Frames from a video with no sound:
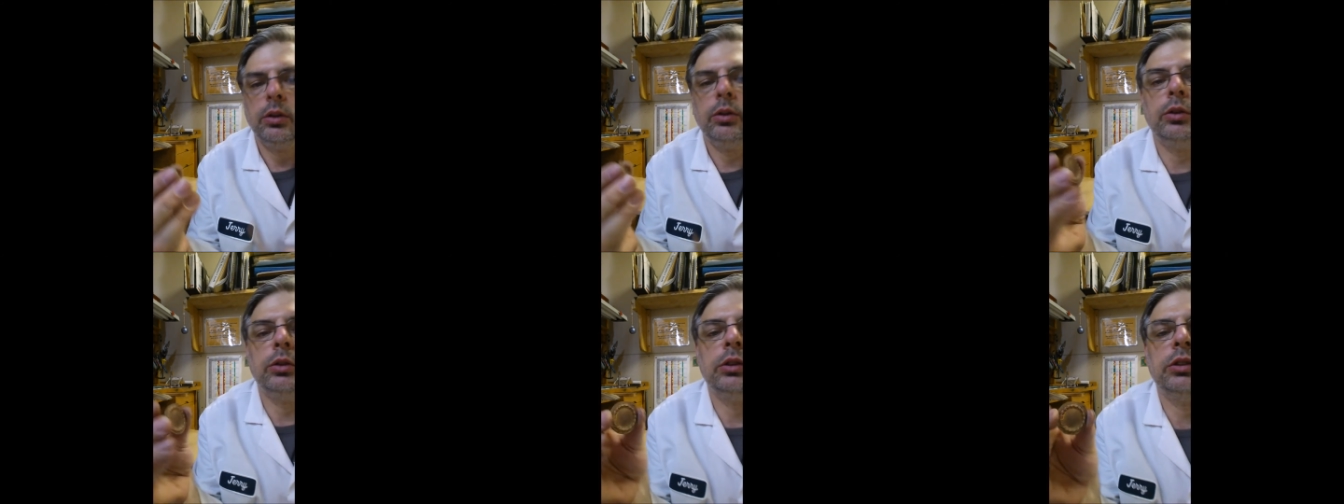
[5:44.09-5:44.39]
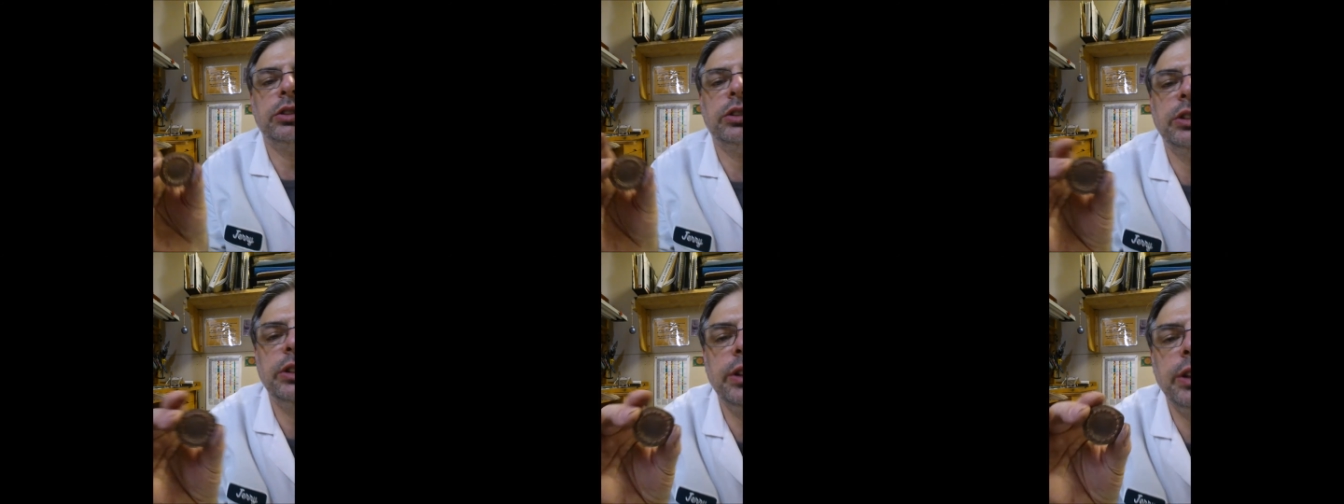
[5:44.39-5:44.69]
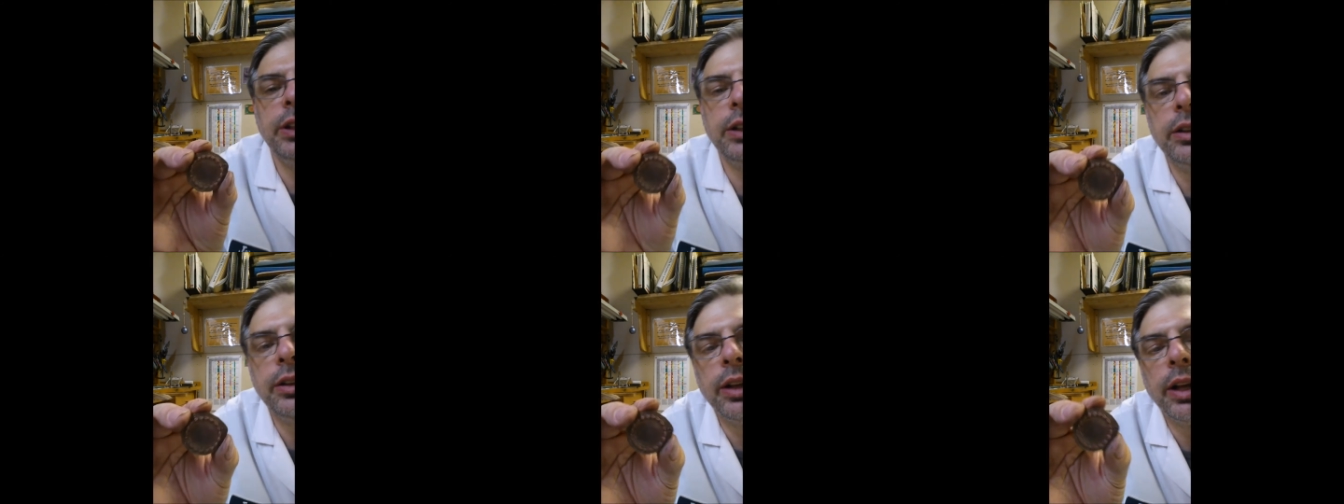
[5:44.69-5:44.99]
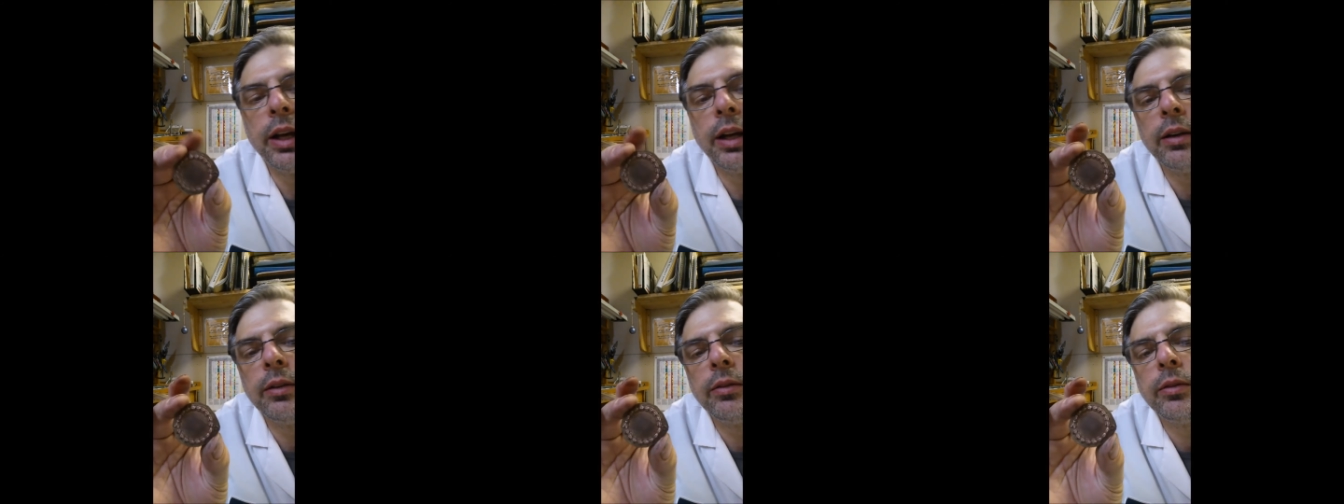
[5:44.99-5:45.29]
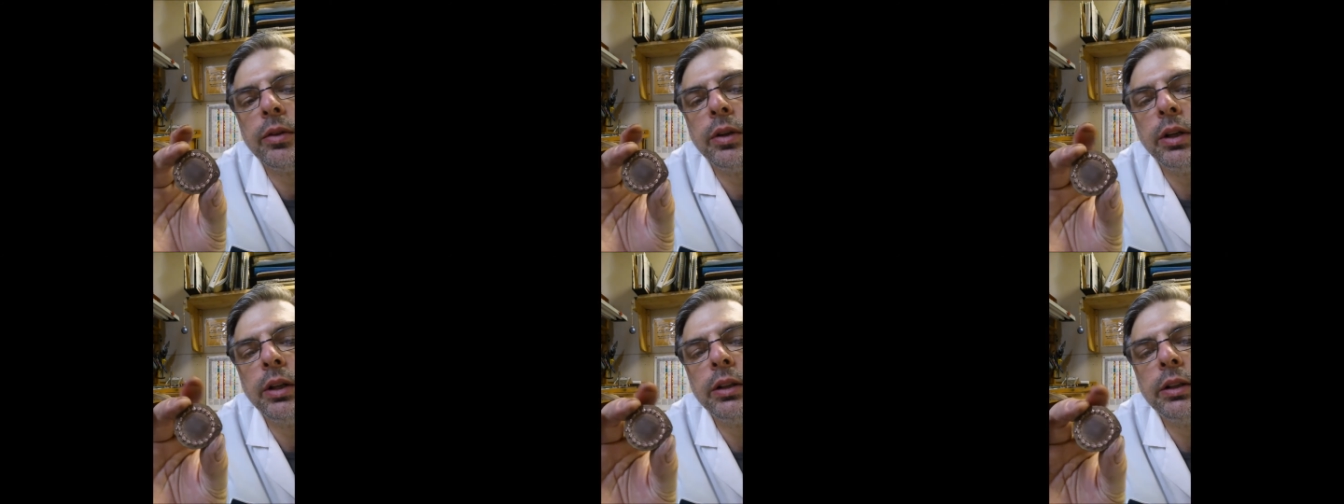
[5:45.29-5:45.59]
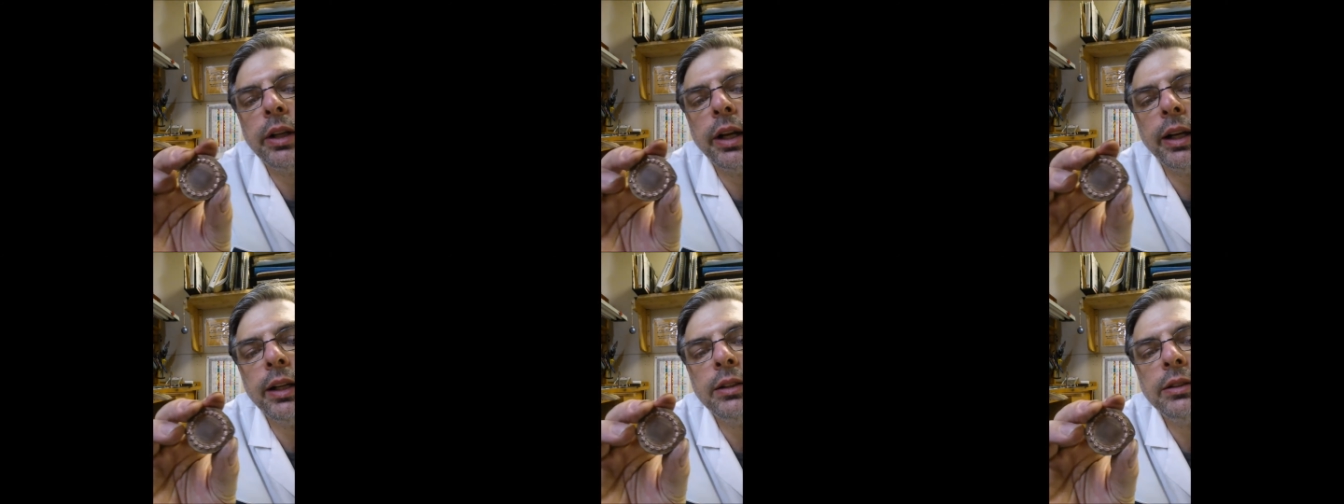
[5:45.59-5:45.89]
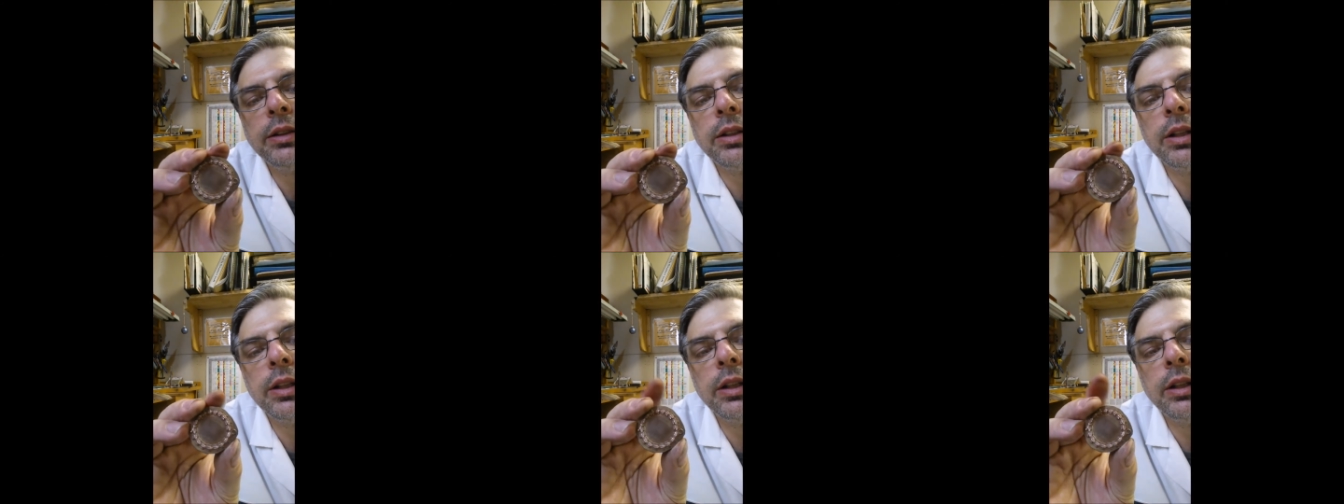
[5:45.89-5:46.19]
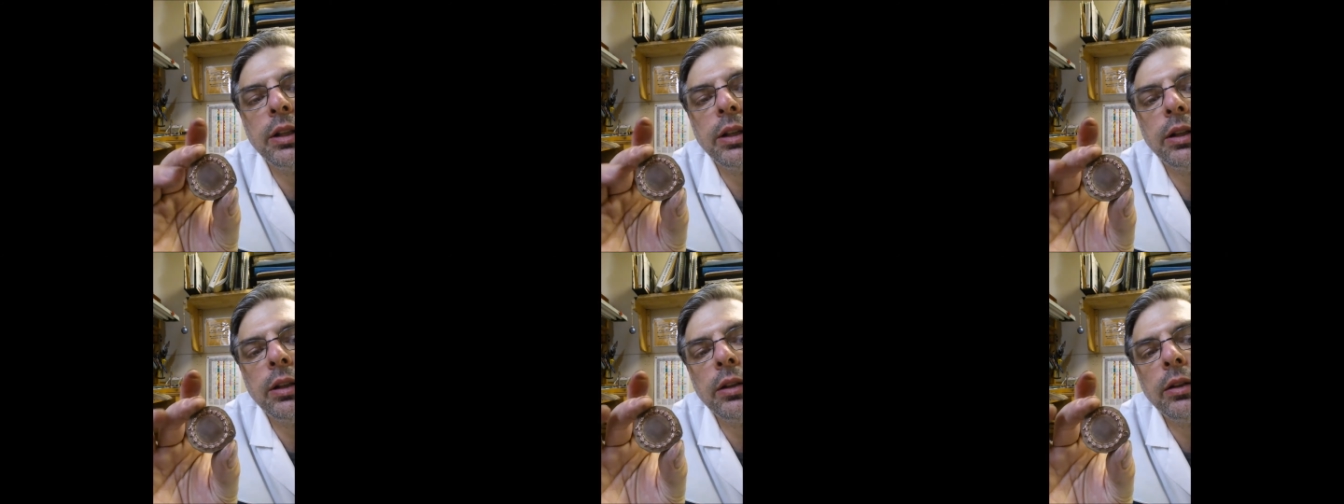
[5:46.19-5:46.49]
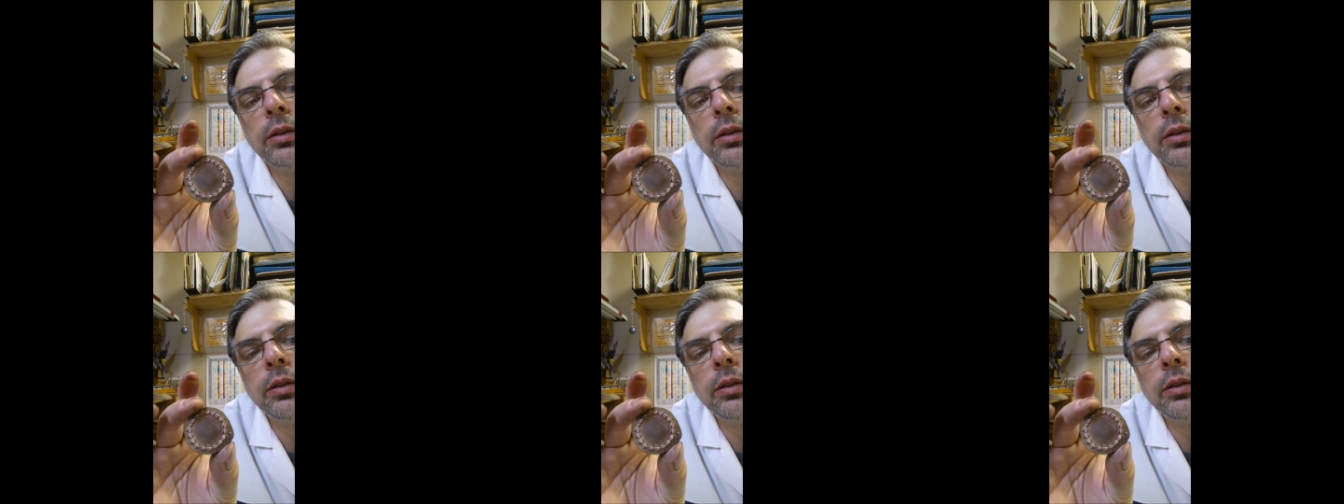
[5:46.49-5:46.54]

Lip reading: You can see that it takes the